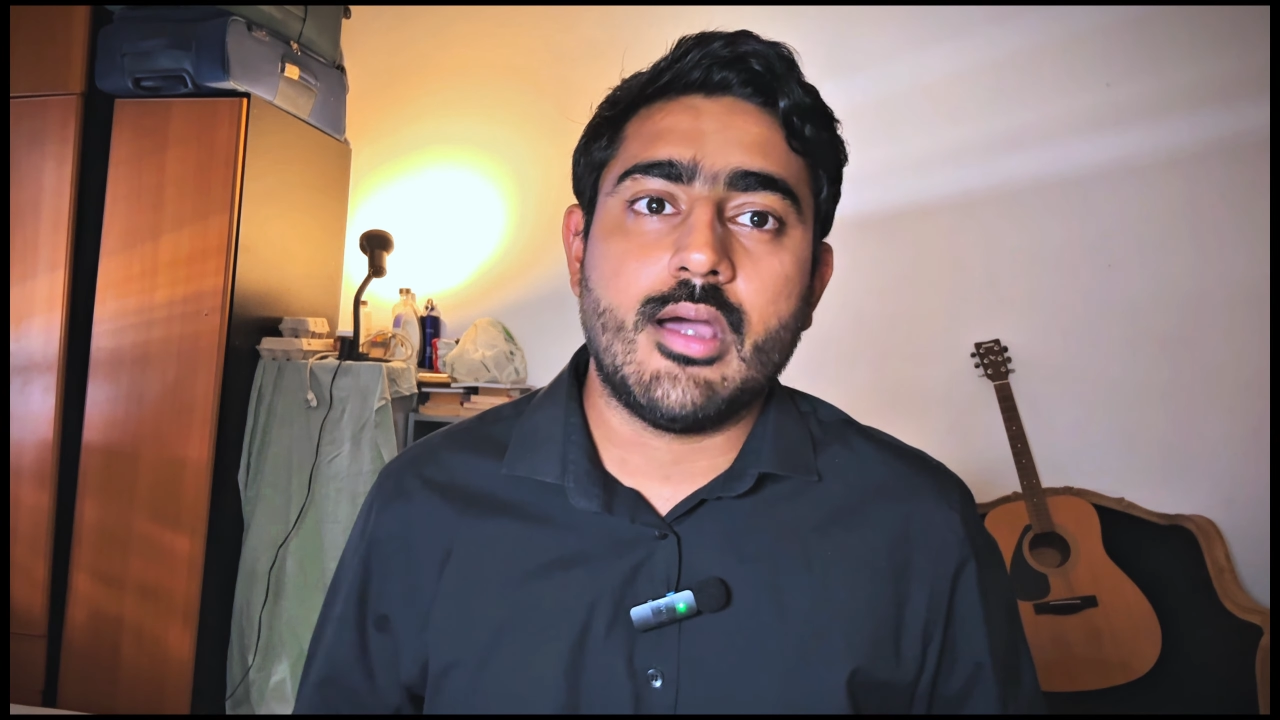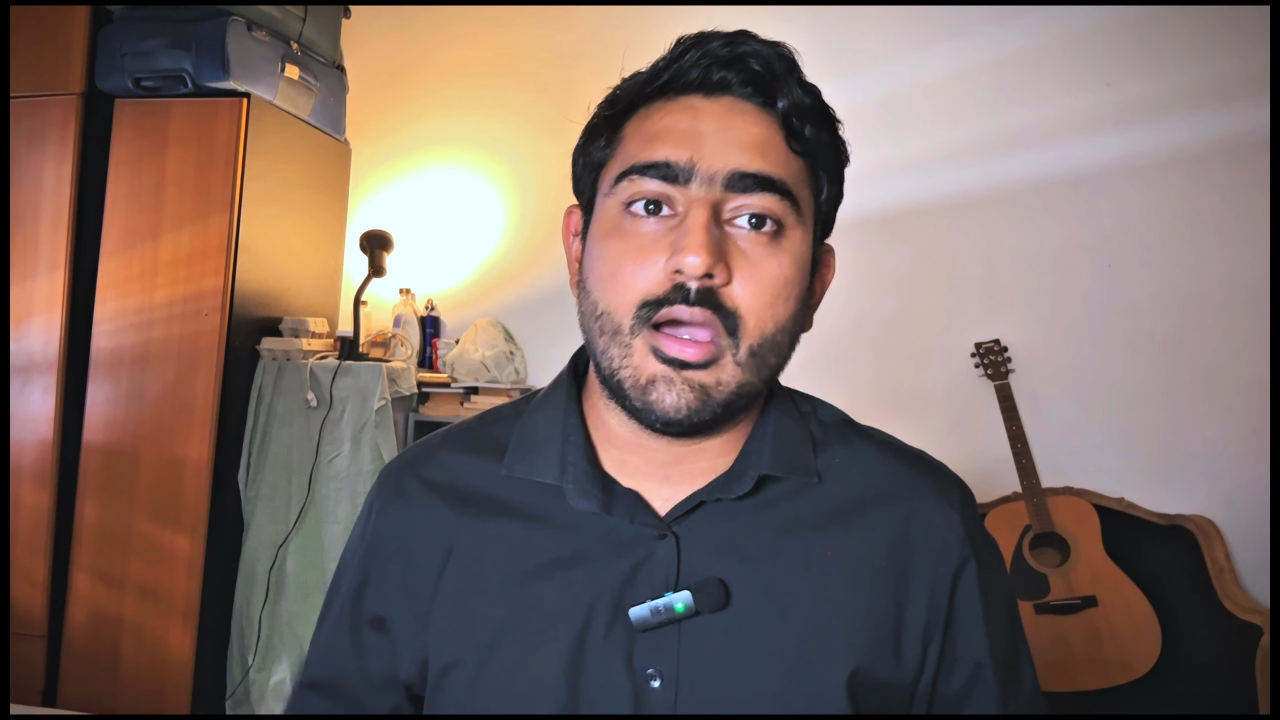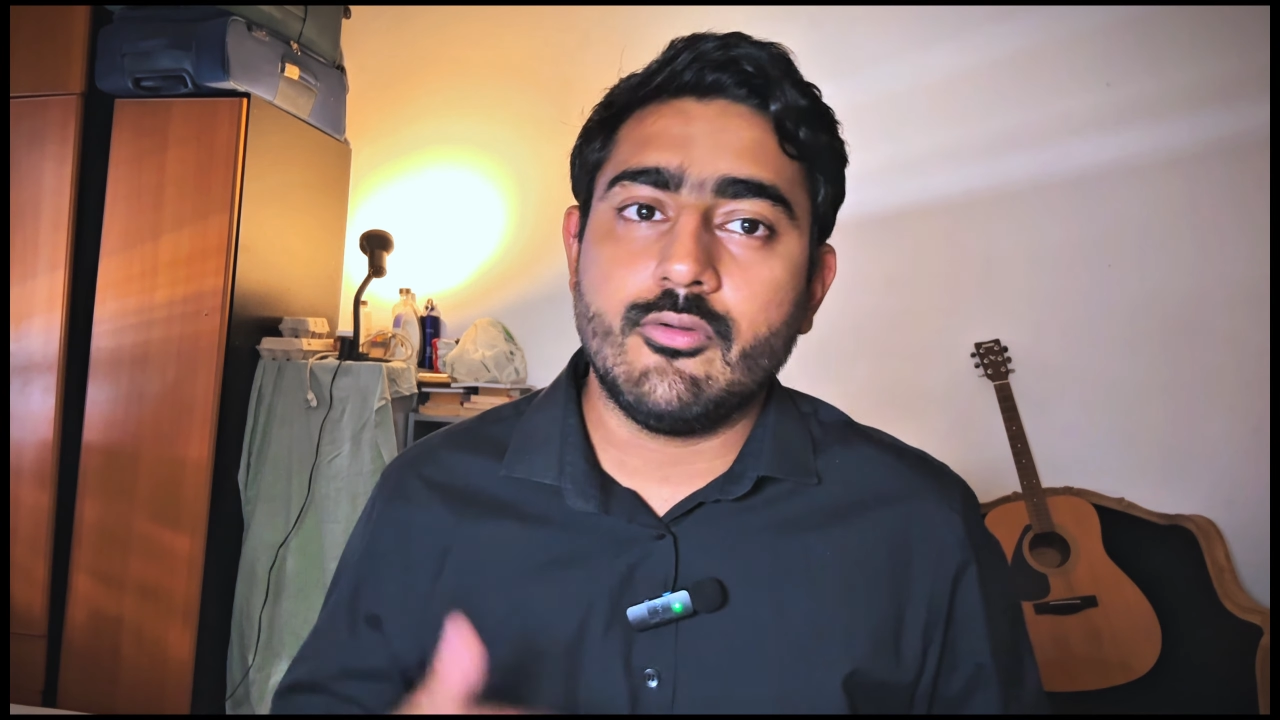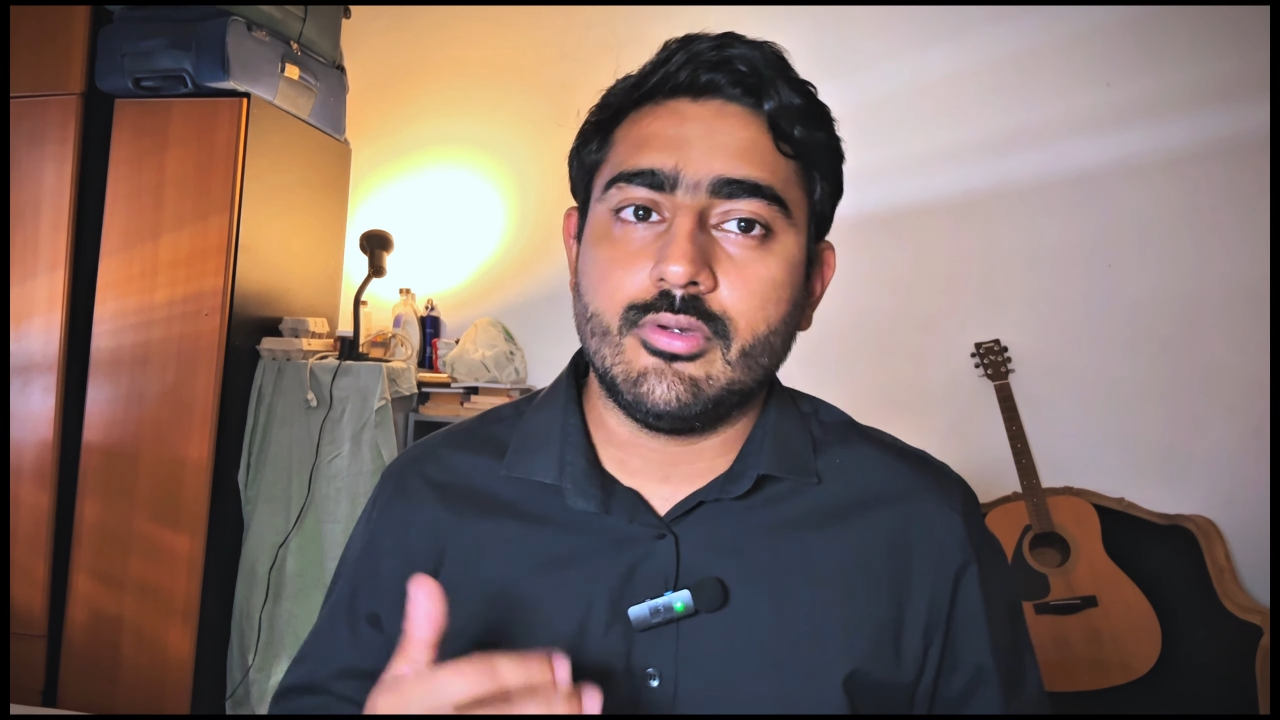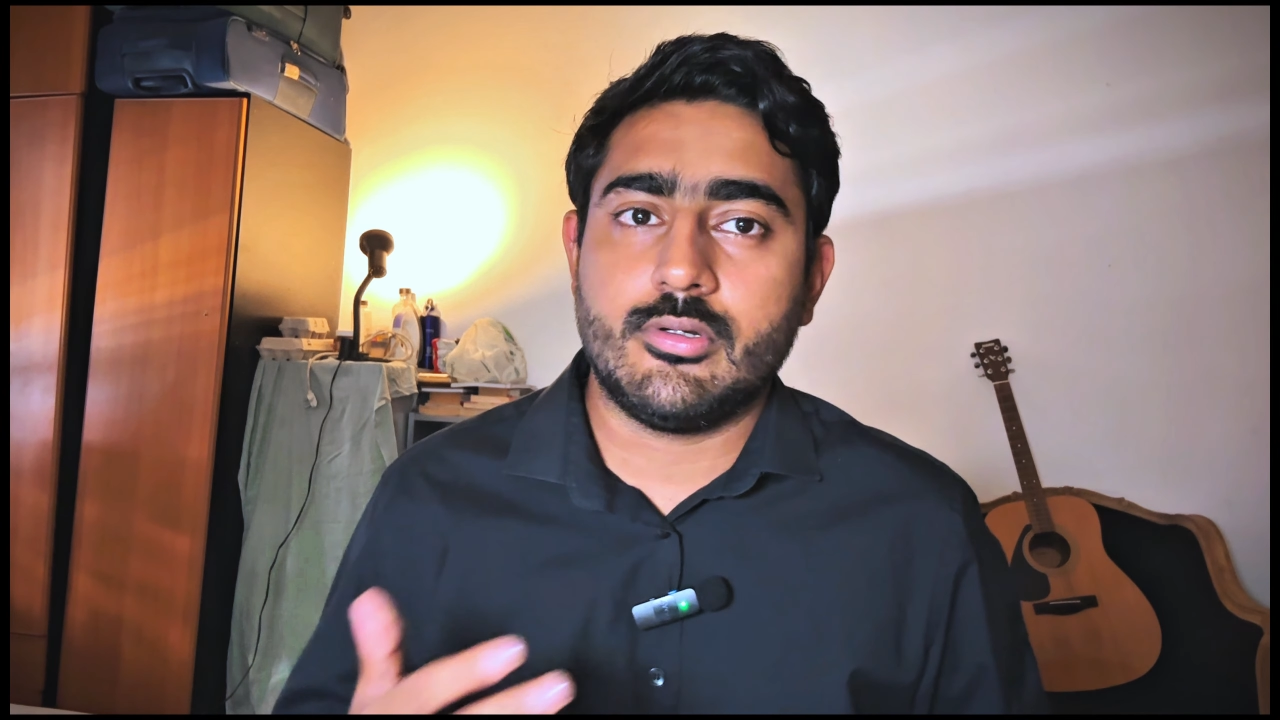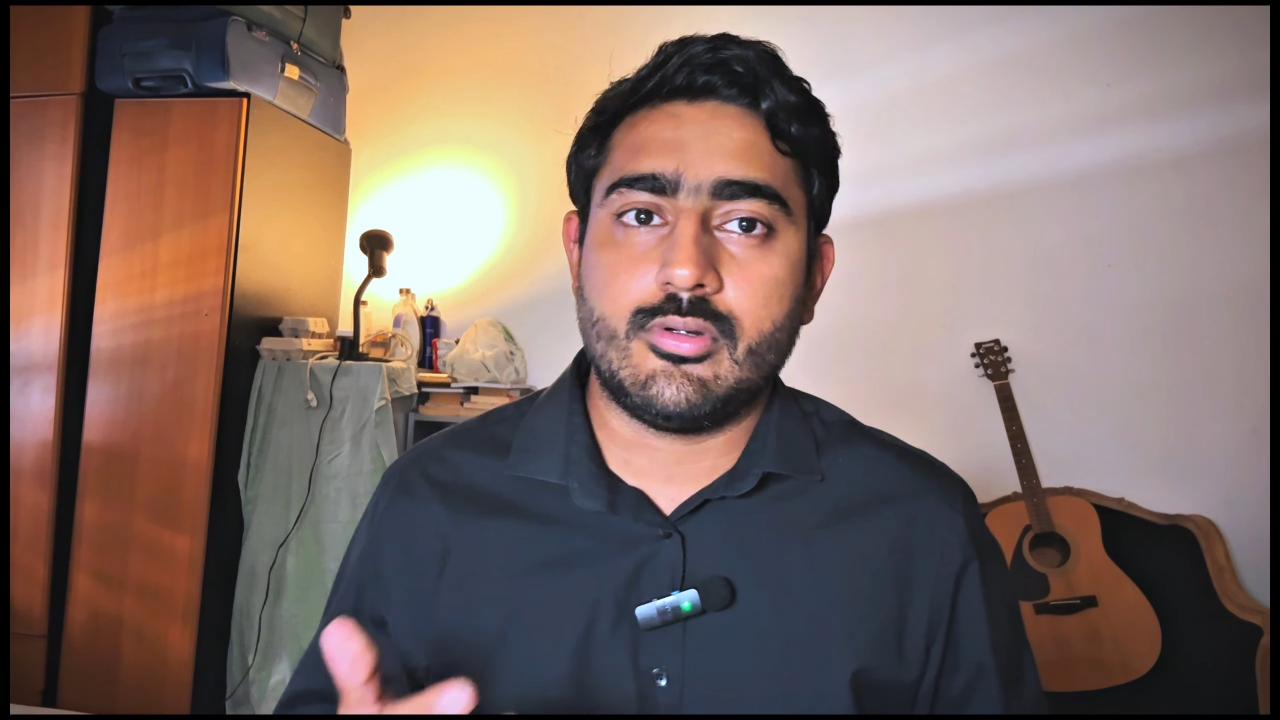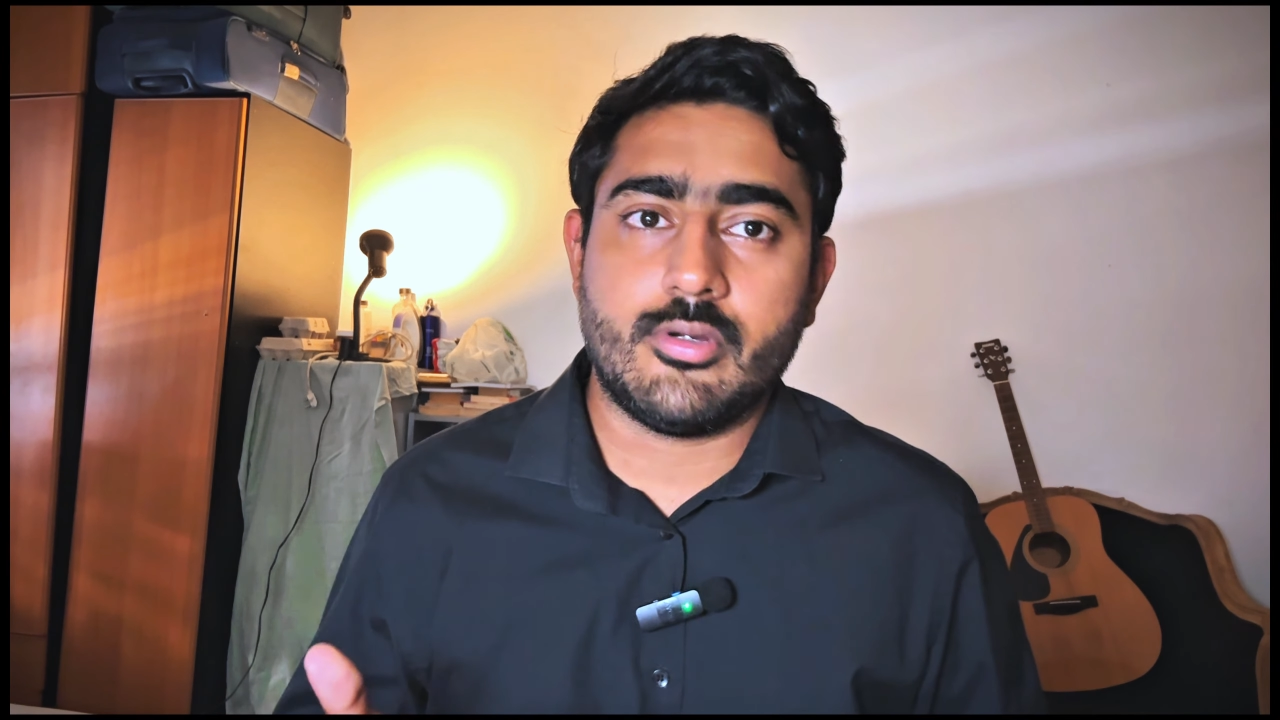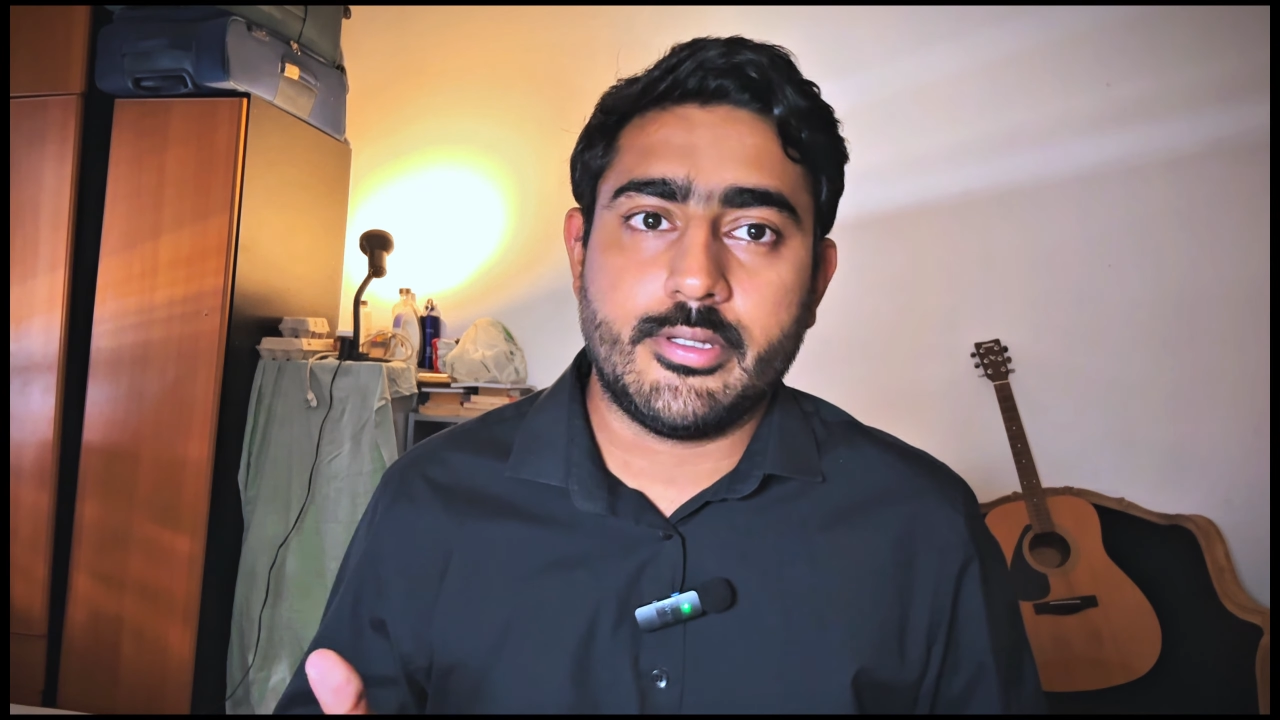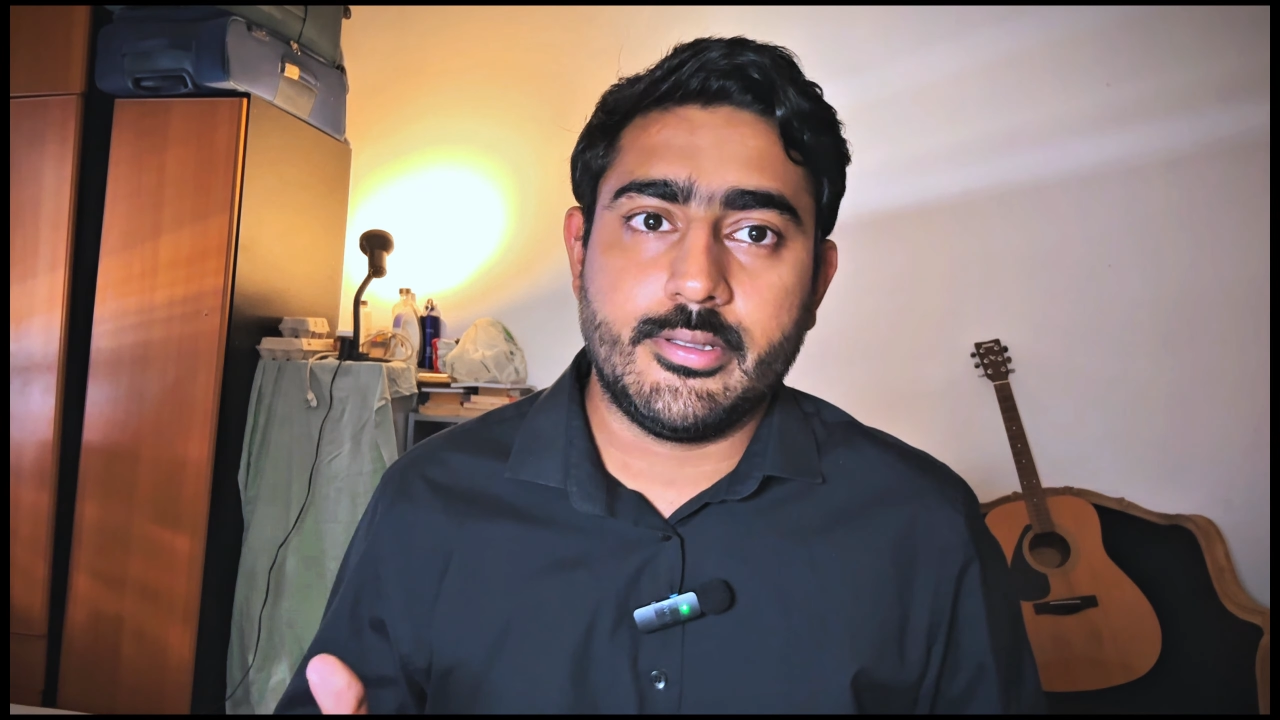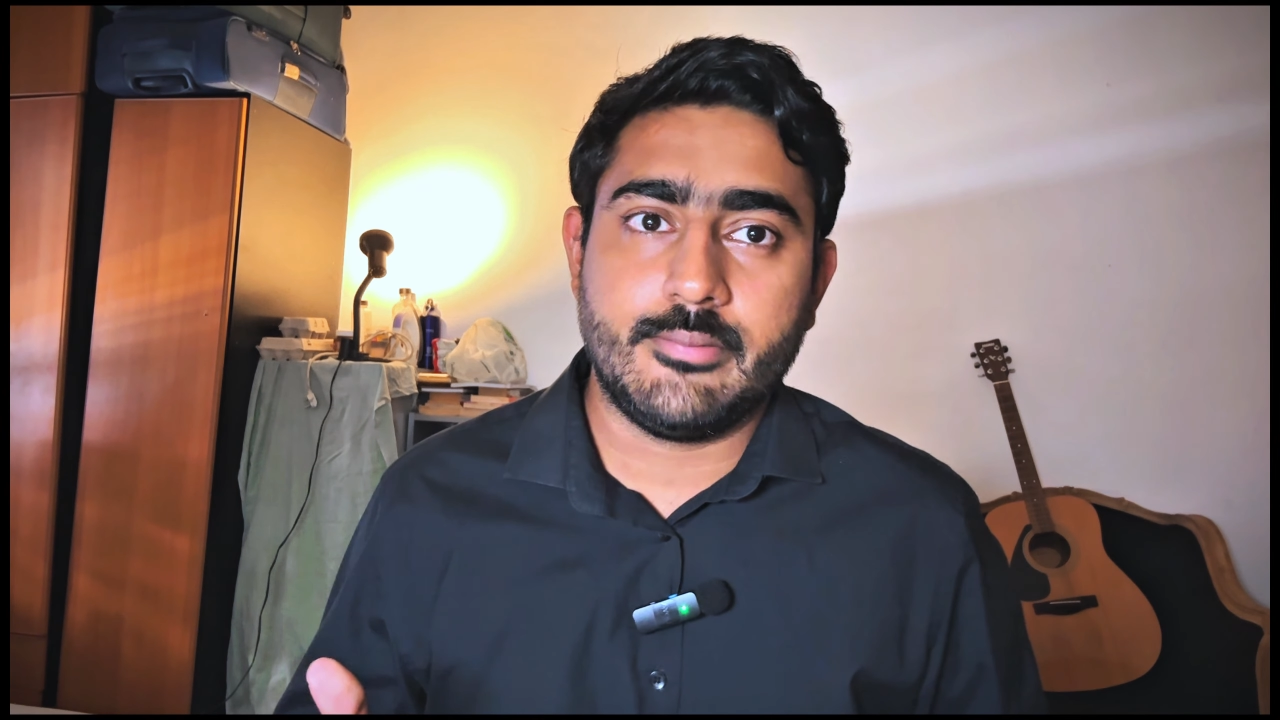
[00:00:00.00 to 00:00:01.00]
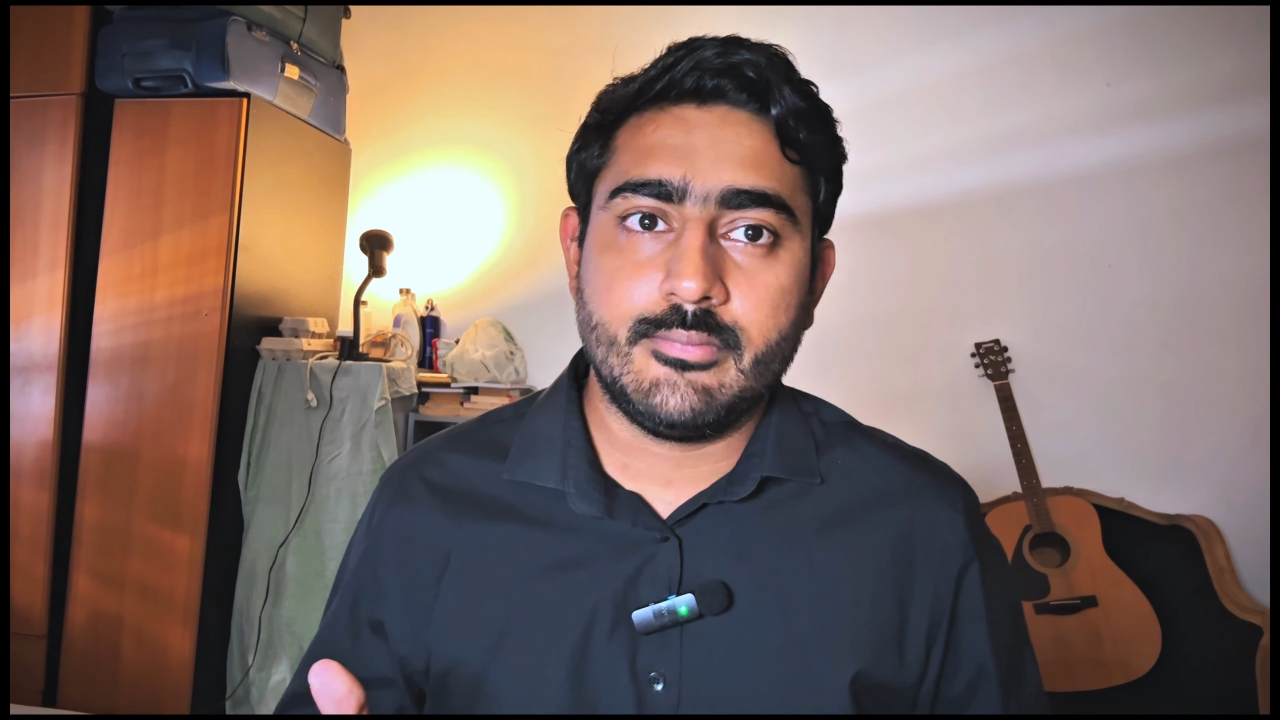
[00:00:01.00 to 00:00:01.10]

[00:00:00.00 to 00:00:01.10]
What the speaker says: how you're talking,